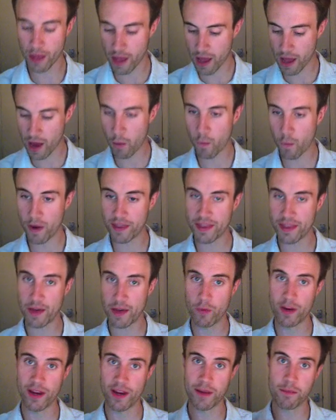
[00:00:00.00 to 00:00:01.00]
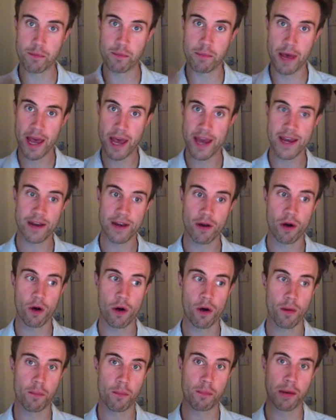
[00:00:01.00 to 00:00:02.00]
and in that we can paint
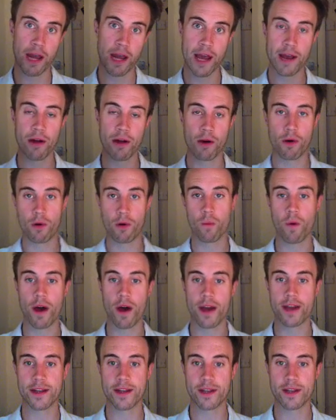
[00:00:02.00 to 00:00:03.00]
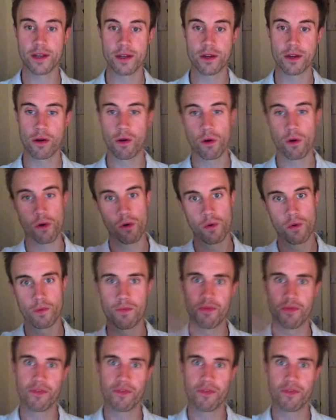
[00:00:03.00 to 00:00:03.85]
black or white or